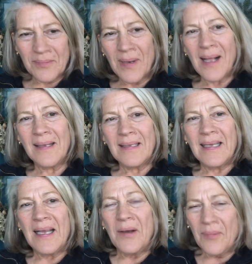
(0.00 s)
Well,
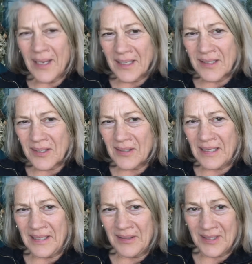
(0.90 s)
we can
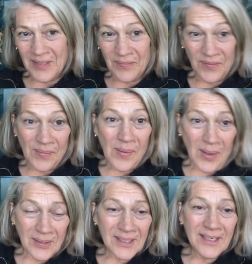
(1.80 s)
certainly use them for
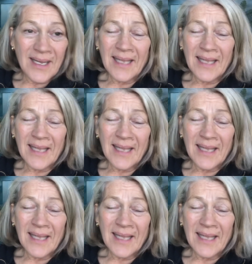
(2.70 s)
mulch.